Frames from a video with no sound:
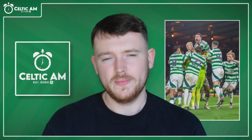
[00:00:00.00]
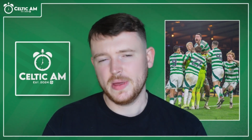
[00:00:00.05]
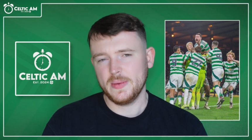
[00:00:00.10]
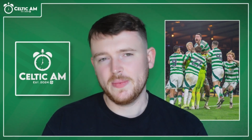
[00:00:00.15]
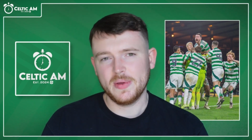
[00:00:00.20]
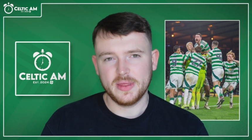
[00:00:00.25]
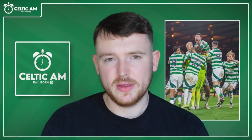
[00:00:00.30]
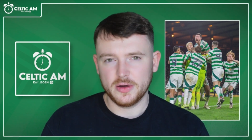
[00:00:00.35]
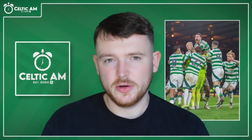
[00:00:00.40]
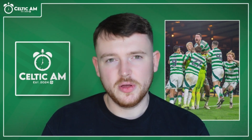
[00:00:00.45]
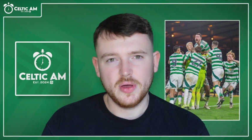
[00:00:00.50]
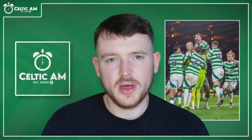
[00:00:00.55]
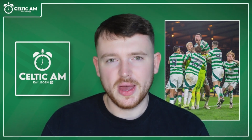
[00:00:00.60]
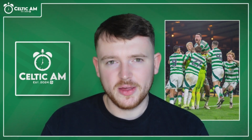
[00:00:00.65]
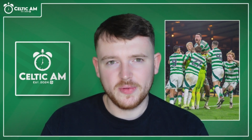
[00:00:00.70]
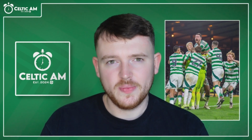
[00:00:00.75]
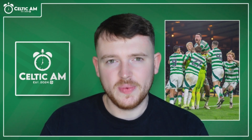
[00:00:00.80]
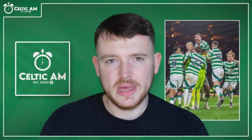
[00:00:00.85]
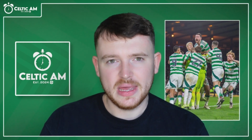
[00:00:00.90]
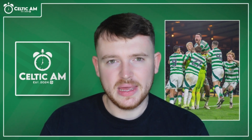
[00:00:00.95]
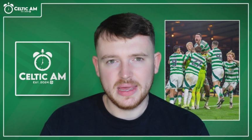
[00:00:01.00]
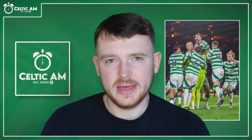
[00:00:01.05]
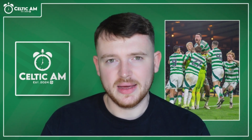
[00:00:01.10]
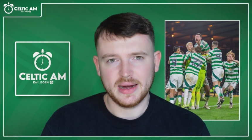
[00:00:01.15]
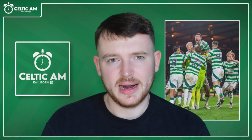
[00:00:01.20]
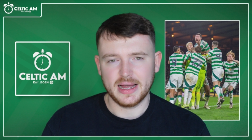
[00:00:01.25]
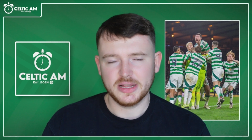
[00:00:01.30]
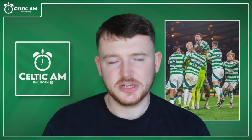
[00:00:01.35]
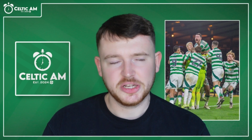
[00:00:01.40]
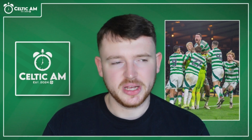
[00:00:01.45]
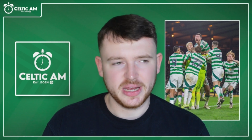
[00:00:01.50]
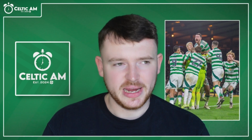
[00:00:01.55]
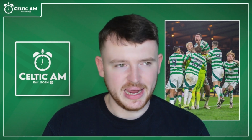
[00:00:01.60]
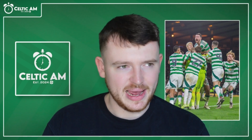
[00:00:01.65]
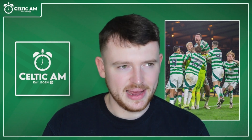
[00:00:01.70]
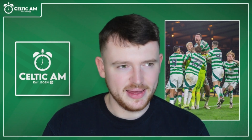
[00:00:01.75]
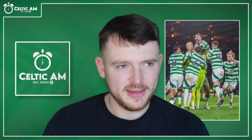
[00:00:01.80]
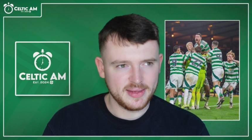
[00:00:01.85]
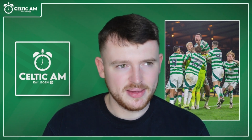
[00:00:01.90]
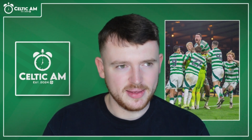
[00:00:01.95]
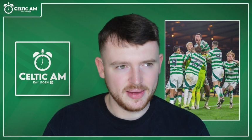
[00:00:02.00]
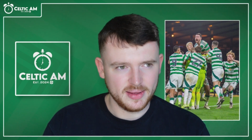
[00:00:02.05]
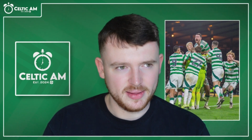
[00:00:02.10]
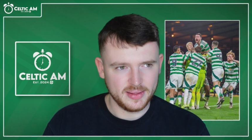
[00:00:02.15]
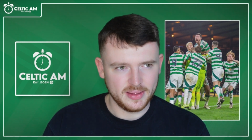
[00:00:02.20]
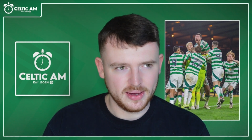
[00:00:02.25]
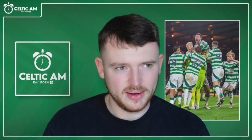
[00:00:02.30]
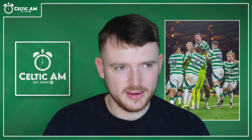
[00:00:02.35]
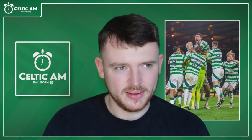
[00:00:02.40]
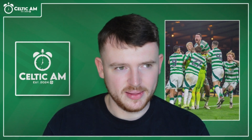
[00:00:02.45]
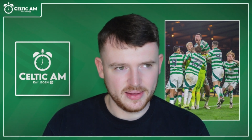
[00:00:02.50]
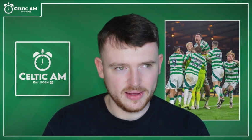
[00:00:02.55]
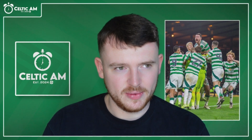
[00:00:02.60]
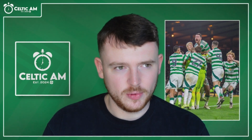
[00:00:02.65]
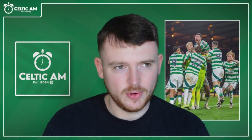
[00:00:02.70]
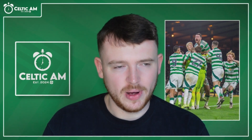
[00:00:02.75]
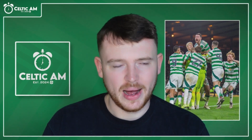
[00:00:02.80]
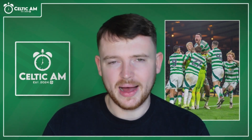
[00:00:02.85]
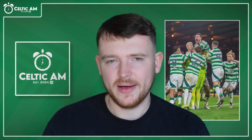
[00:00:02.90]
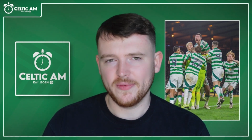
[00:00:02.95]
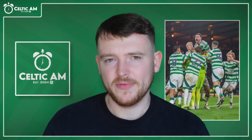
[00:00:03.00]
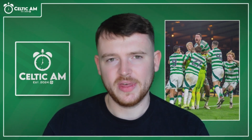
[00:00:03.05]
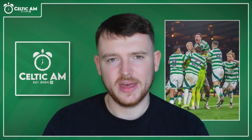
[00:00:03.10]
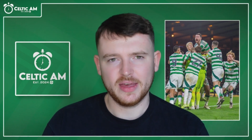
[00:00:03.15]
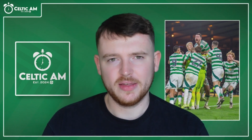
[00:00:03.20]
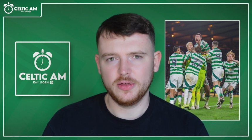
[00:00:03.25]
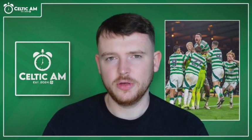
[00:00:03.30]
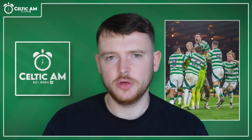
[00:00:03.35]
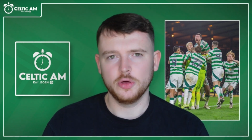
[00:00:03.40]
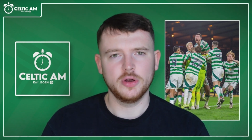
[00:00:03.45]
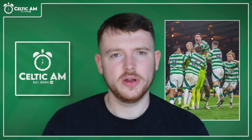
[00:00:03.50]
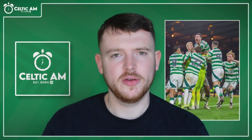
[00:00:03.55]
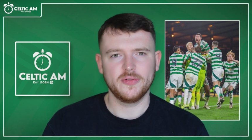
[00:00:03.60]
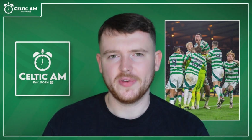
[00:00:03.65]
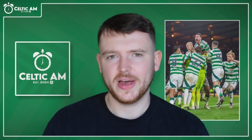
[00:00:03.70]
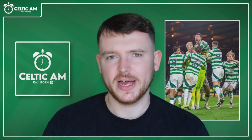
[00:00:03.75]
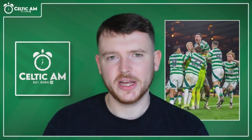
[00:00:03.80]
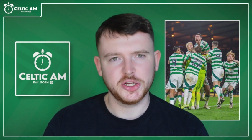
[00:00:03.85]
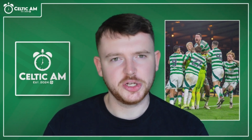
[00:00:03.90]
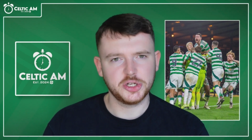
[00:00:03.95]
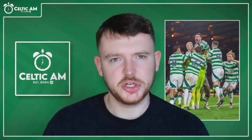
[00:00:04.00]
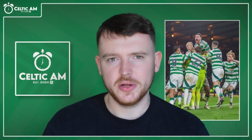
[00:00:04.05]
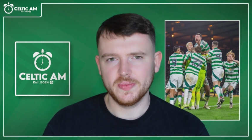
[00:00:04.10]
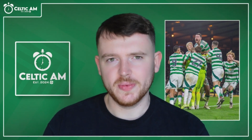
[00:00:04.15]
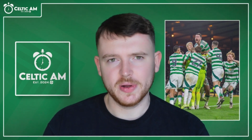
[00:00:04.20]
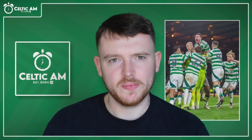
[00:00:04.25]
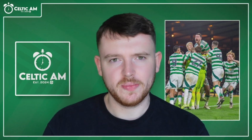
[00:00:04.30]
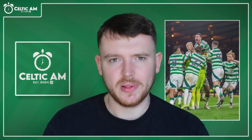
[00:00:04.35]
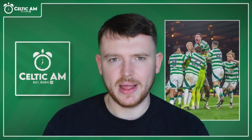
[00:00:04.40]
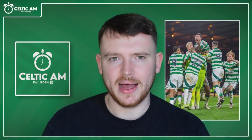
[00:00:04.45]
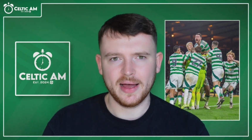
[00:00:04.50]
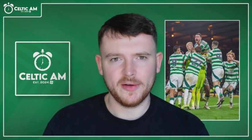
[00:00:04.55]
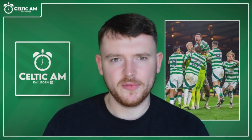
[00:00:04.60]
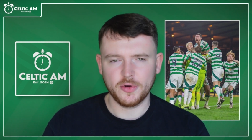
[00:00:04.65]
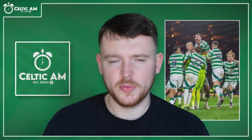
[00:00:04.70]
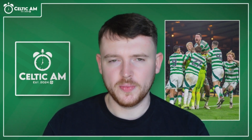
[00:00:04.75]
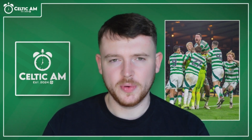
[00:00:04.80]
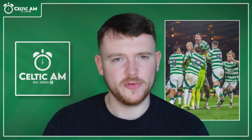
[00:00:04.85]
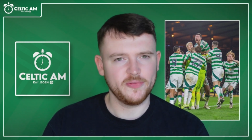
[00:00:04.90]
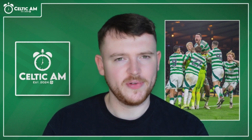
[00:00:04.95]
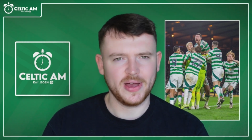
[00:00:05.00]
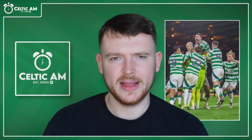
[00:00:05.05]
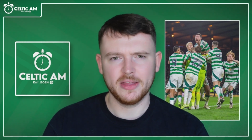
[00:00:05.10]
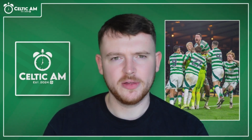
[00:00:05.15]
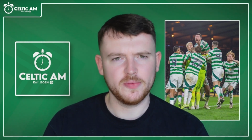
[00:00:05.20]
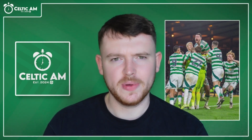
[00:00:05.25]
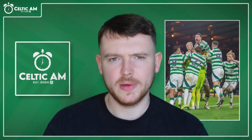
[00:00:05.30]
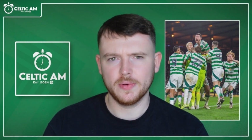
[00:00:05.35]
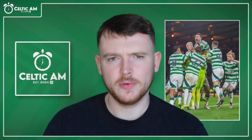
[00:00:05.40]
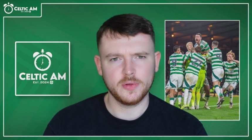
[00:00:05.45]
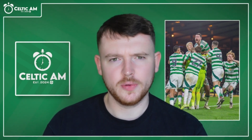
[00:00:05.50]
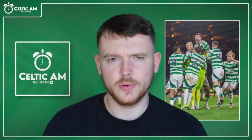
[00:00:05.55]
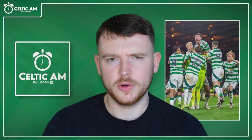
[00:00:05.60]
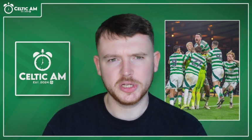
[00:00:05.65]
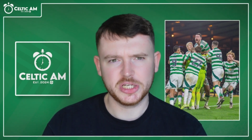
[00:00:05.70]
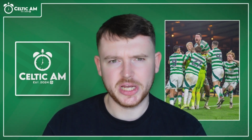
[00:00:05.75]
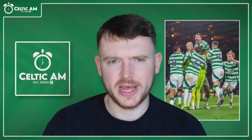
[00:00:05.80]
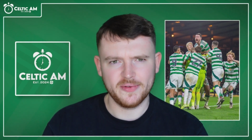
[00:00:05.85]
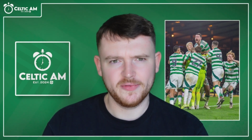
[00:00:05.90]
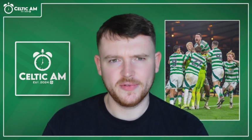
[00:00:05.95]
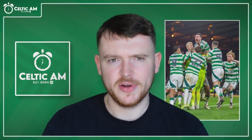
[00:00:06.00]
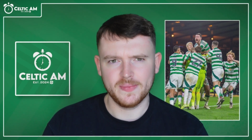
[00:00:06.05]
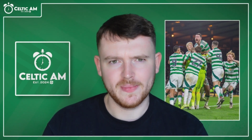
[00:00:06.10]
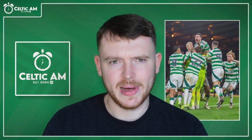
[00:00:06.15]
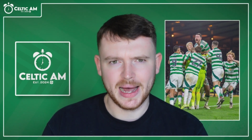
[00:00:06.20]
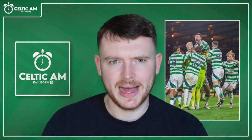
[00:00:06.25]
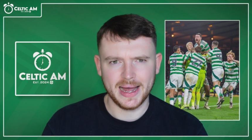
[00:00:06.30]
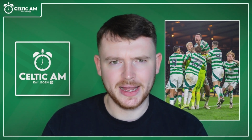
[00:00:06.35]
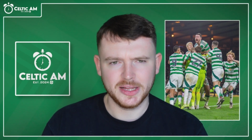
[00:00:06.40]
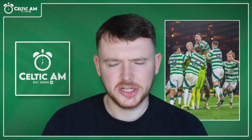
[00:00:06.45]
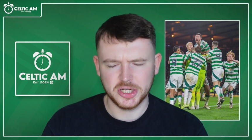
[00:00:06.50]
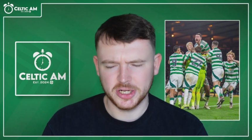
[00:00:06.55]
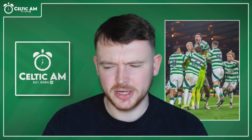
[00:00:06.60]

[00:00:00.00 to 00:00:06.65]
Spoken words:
maybe their USP here actually is that they will have this Unify streaming platform where fans will be able to watch every match,